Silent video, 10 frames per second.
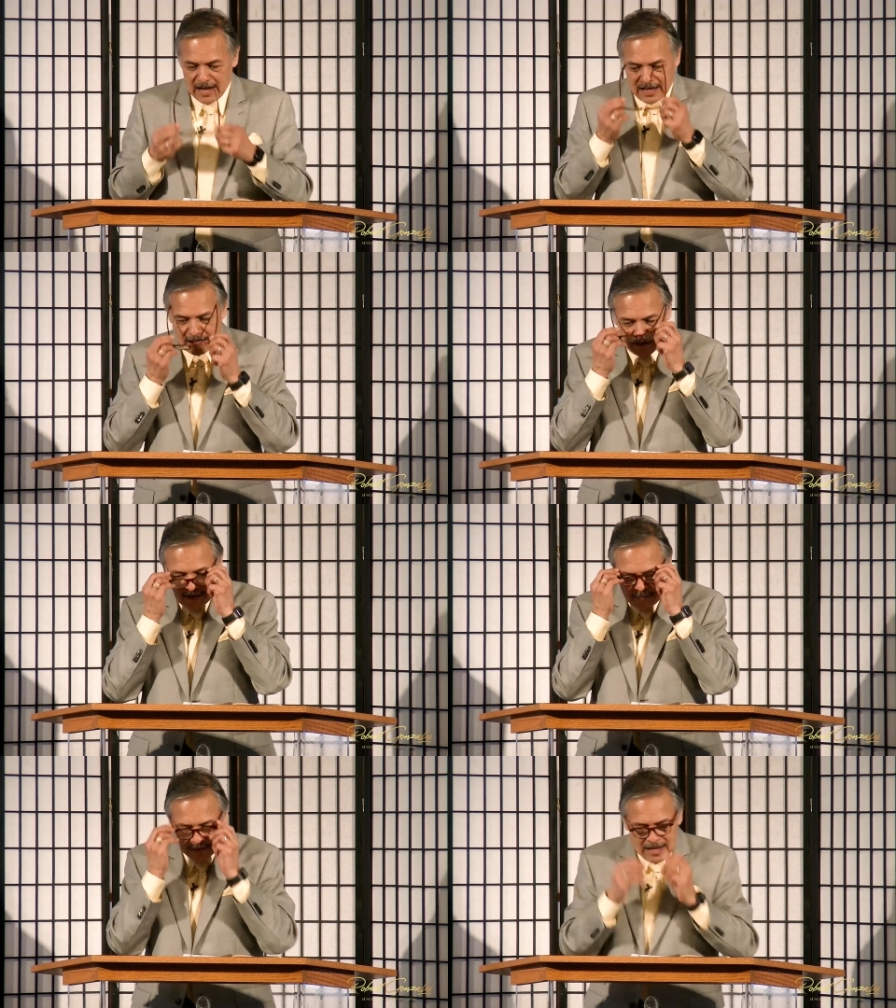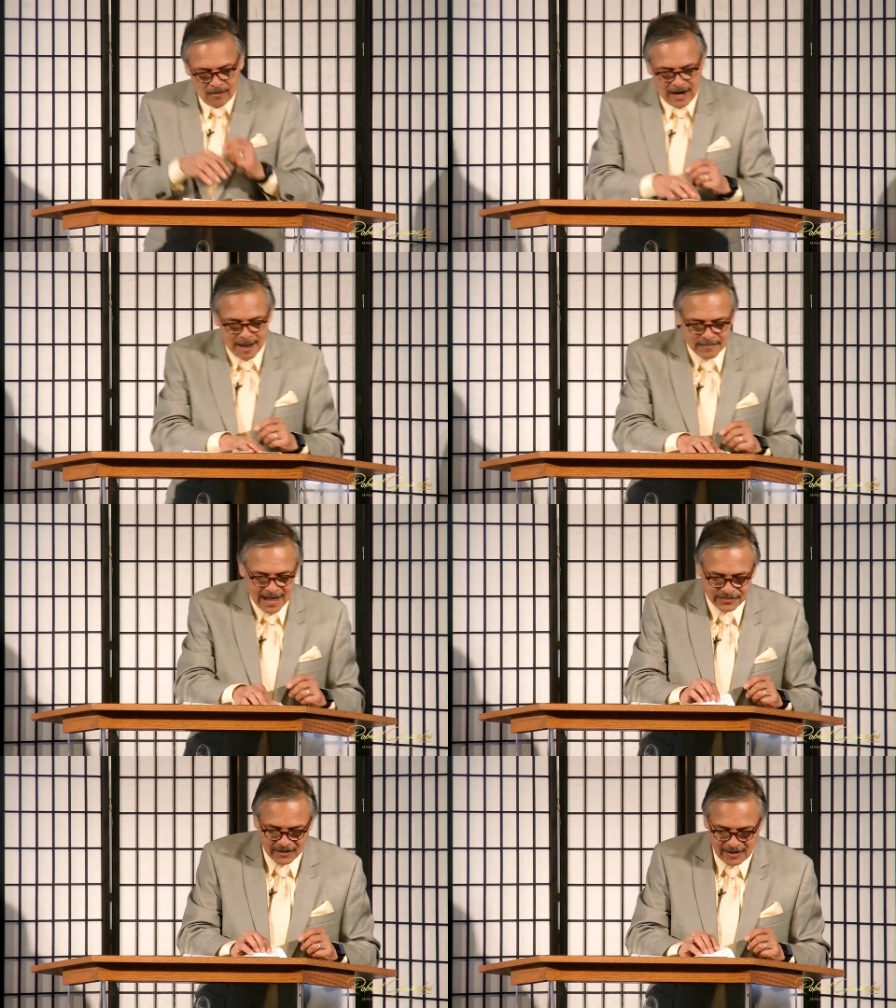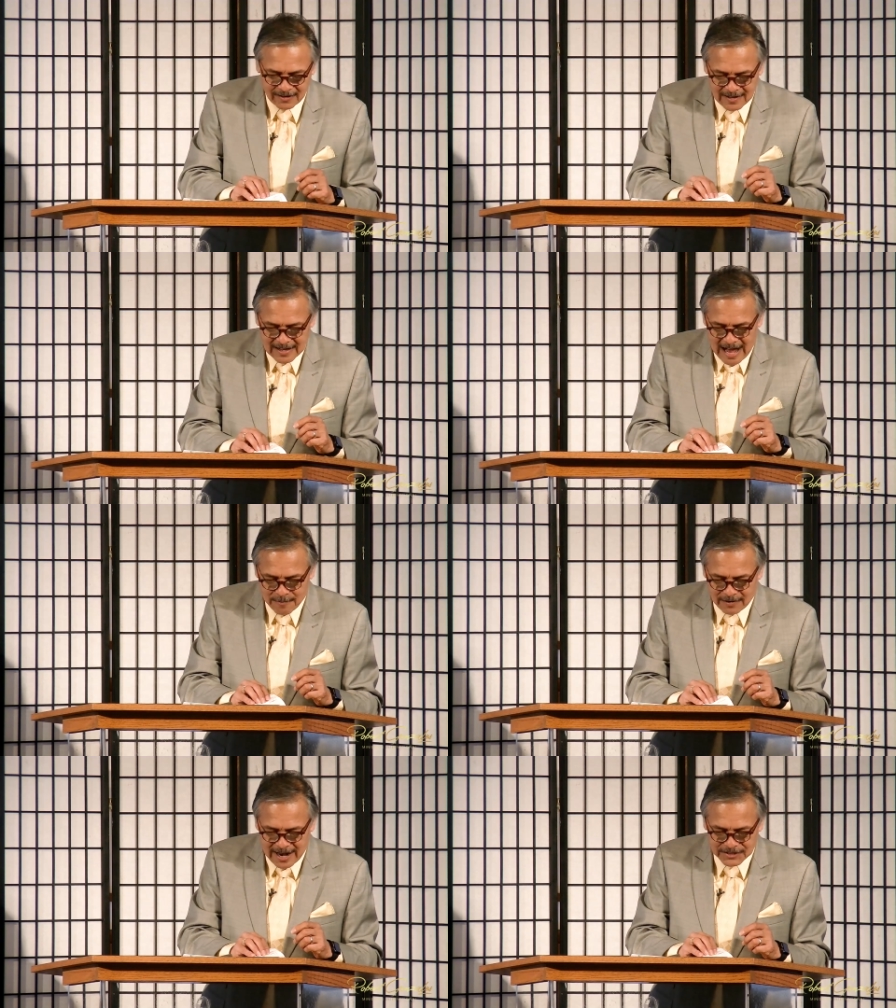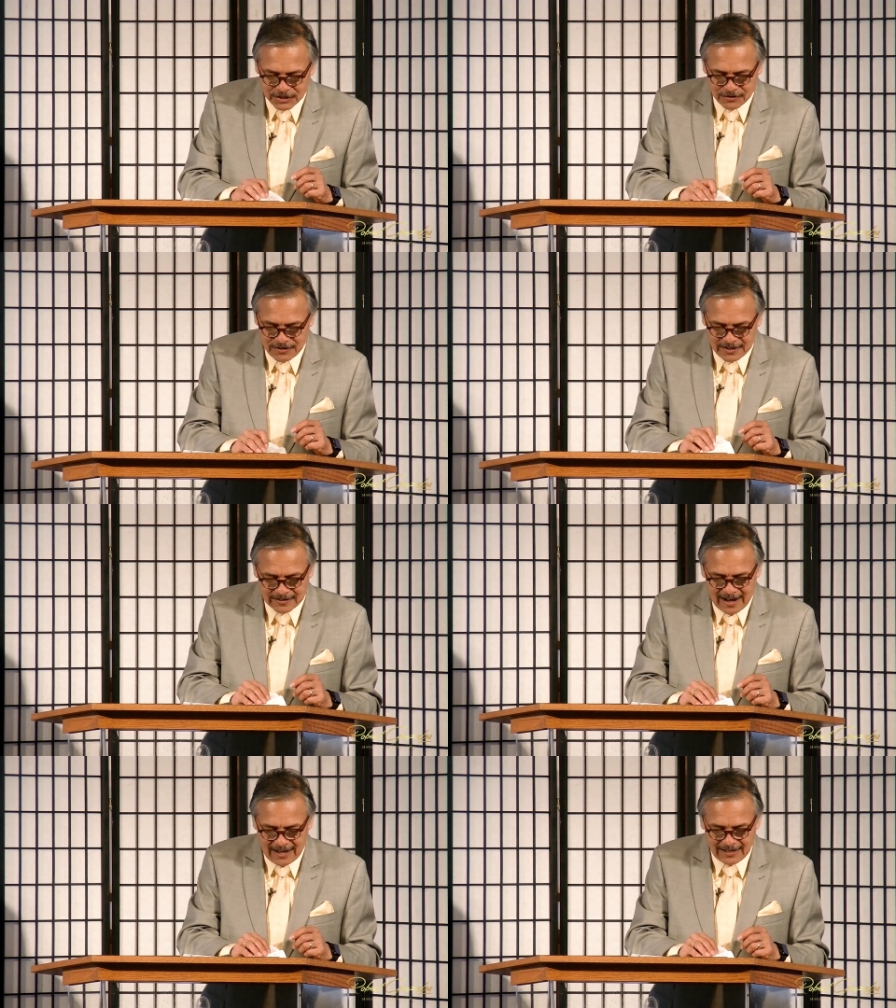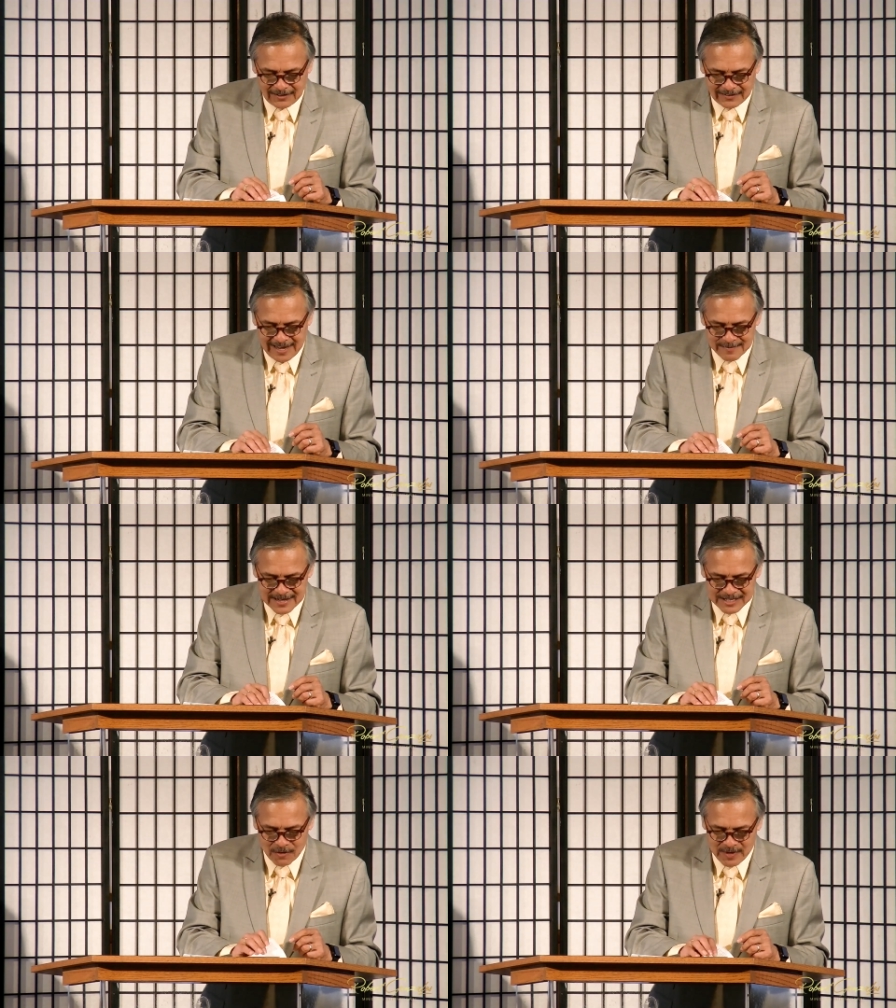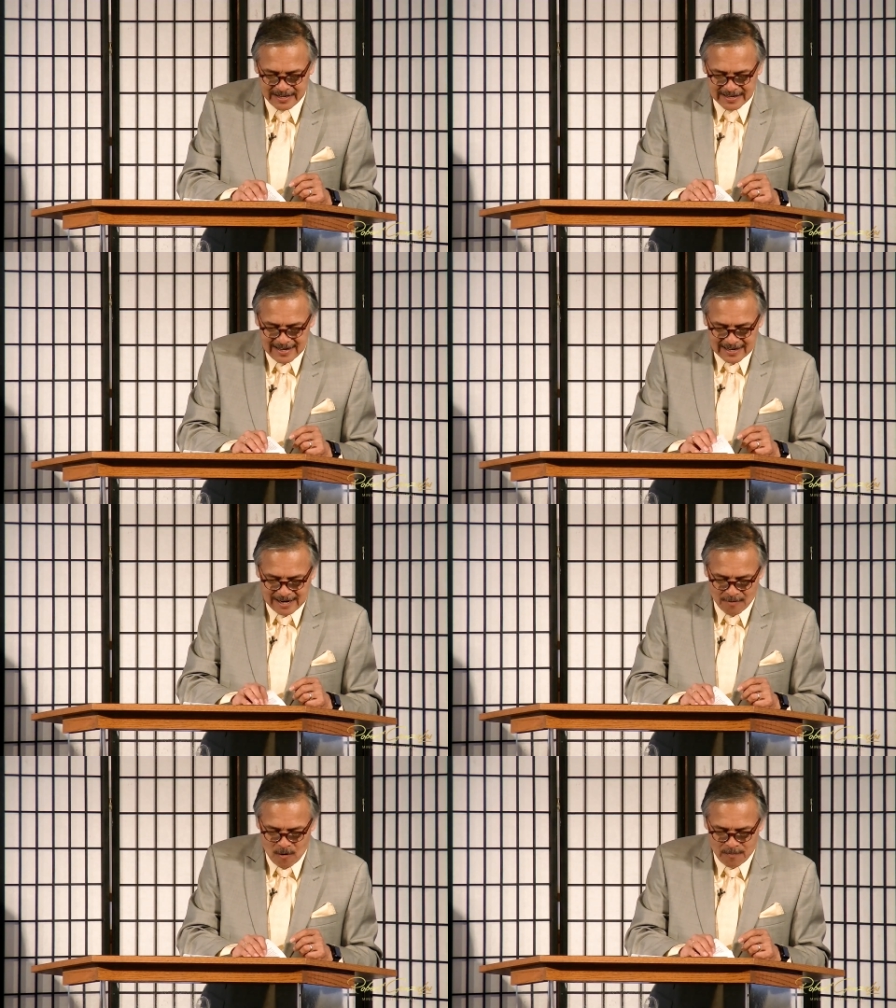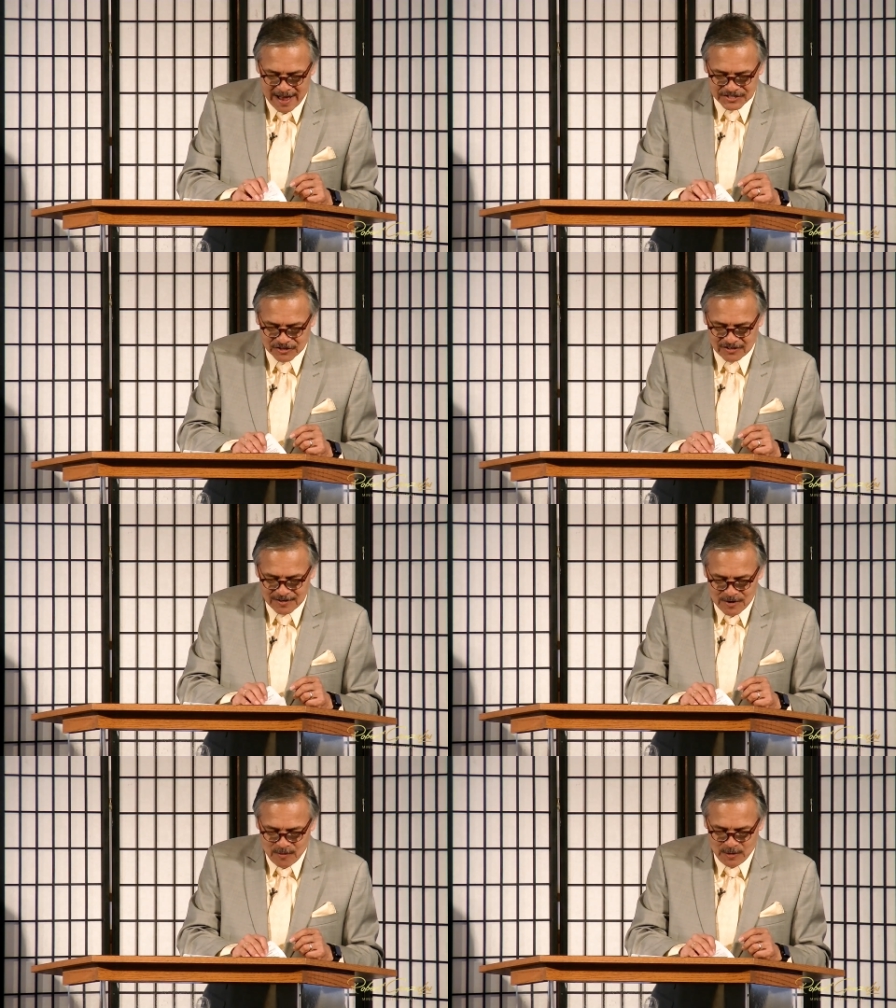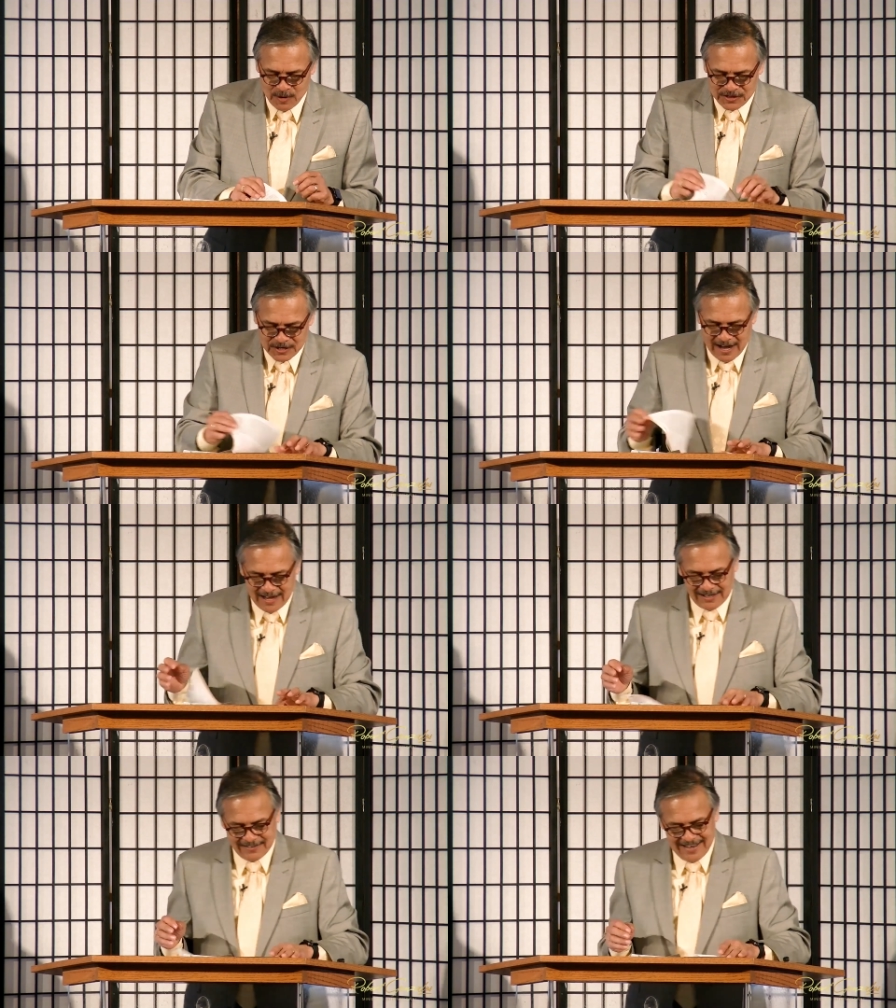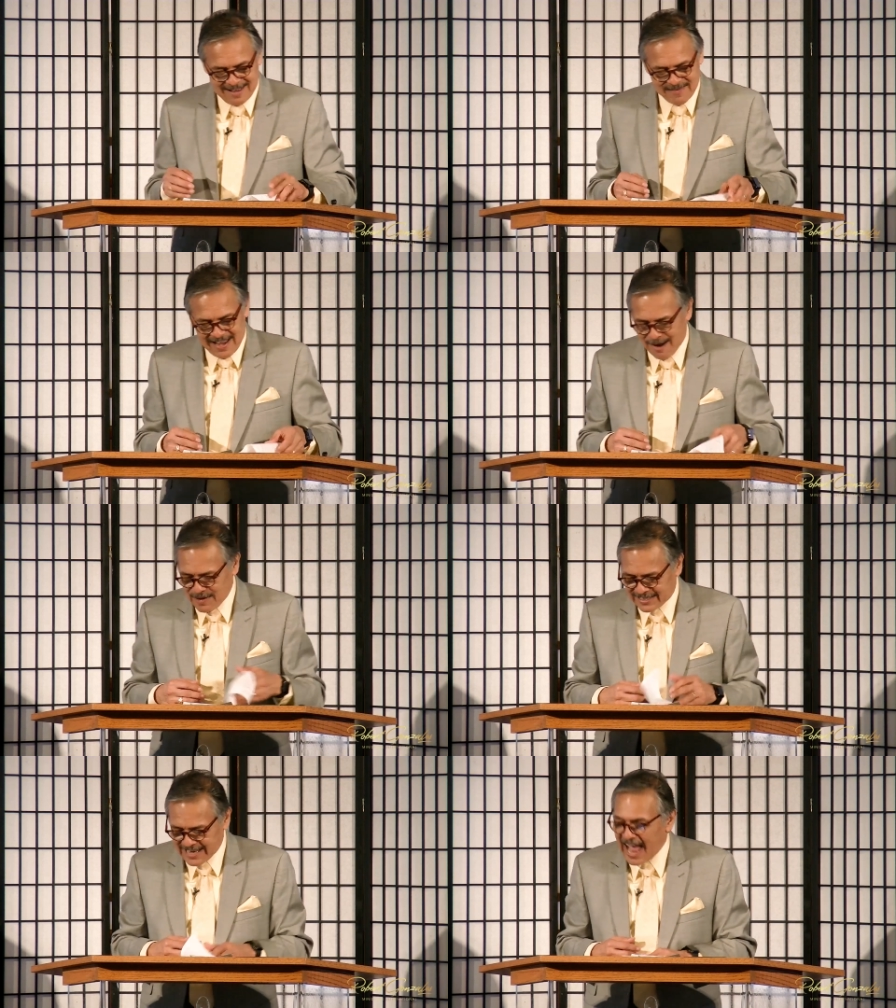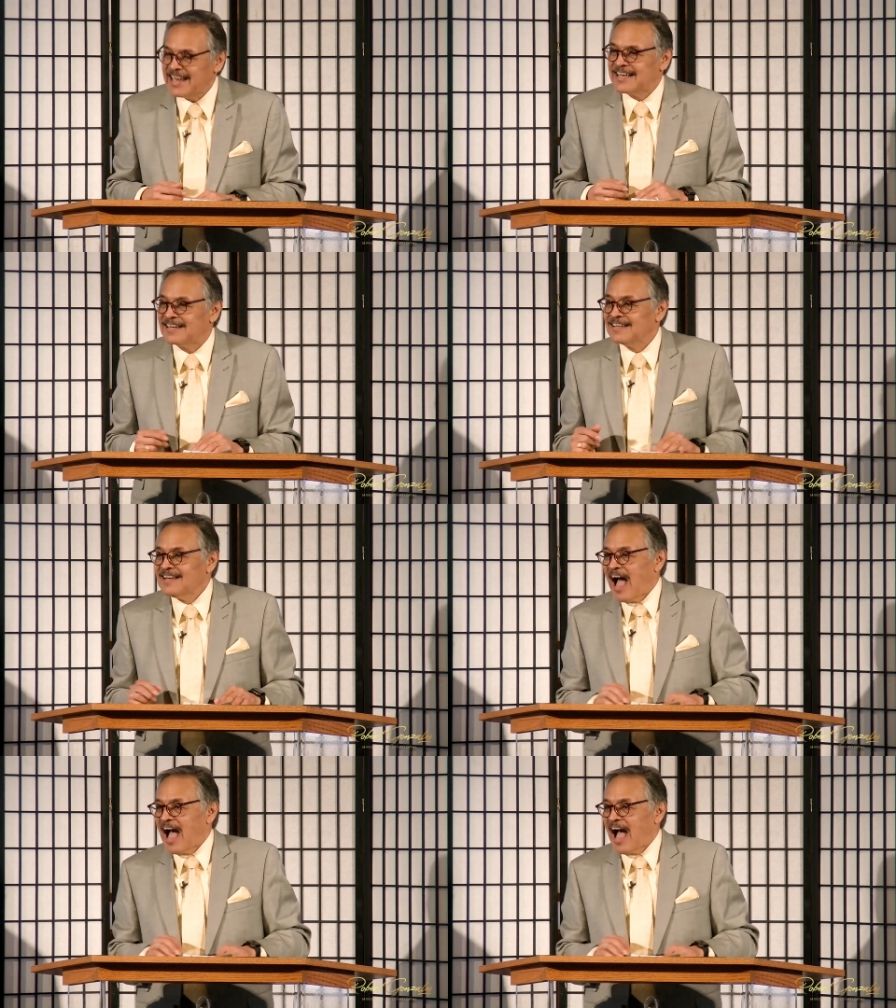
Hallelujah. Well, I'm not there. I'm glad you're there. Hallelujah. Amen. Say with me, come on, Pastor. We're with you. Hallelujah. Amen. I'm excited.